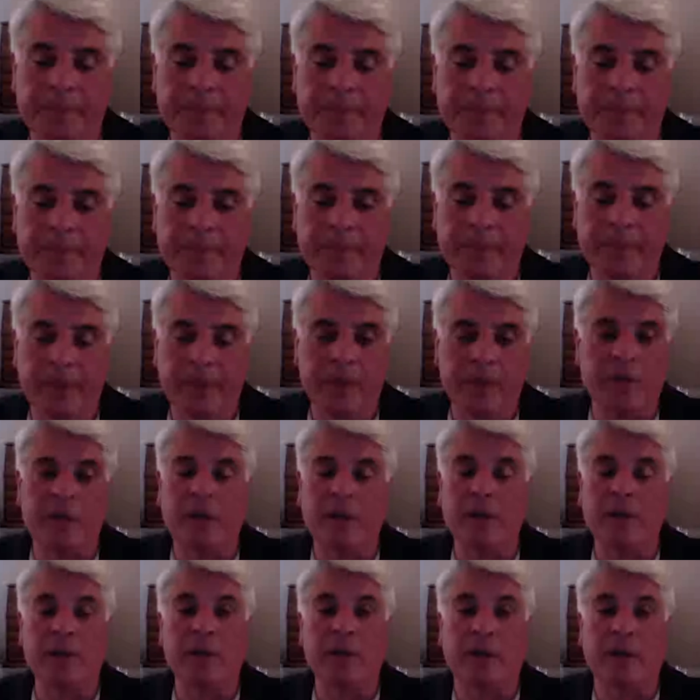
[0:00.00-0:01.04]

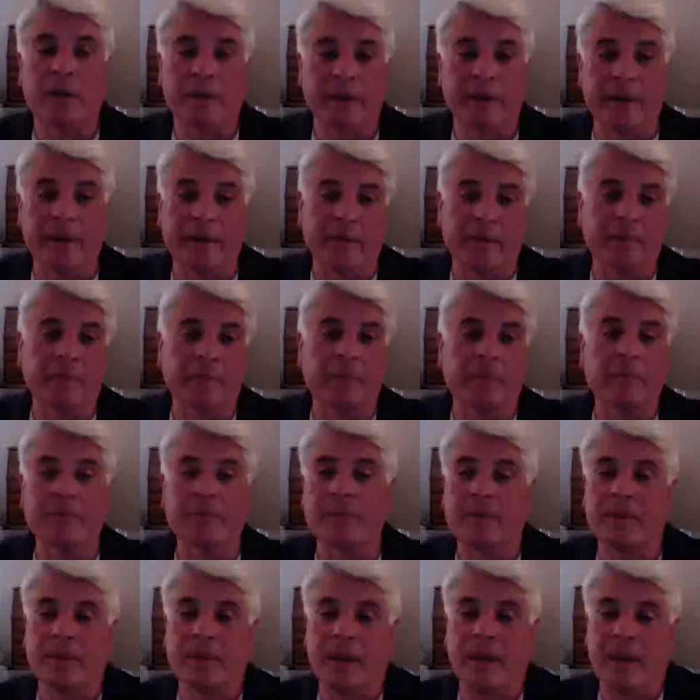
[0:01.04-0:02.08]
incidents on their
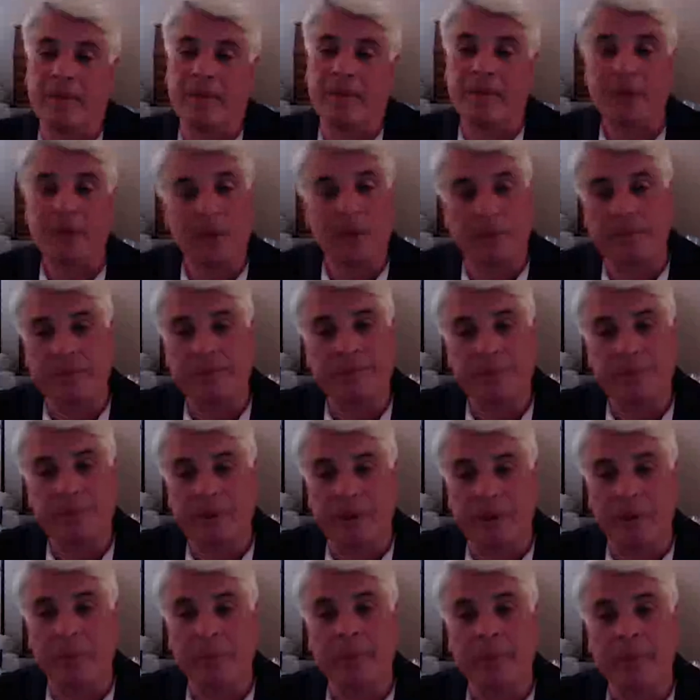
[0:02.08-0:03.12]
campus.
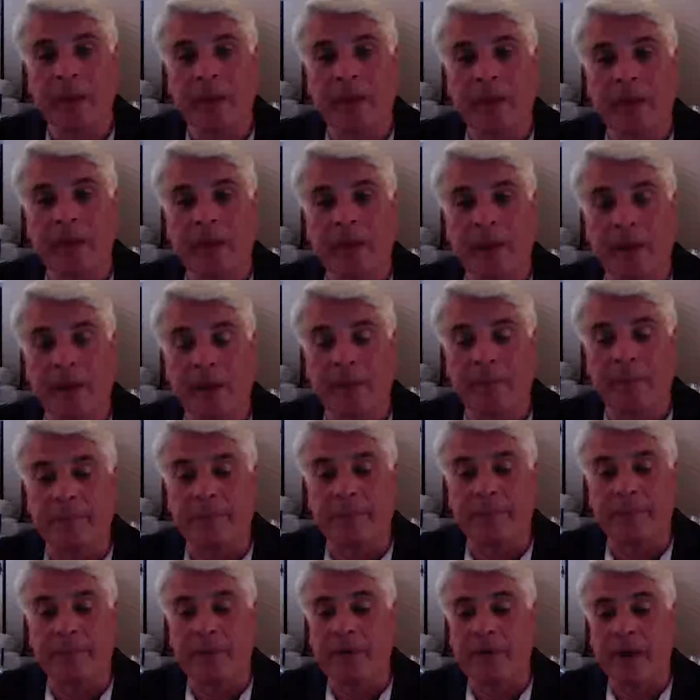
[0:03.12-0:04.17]
So
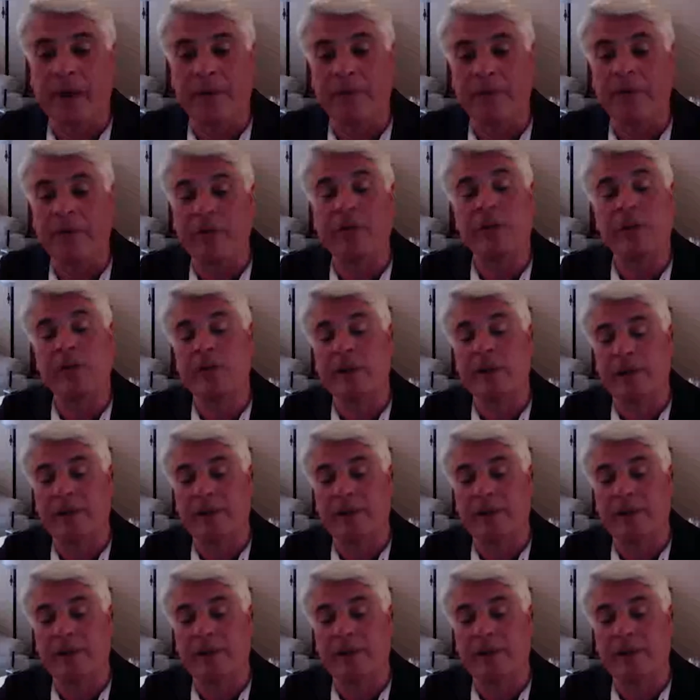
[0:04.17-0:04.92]
they've gotten very strict.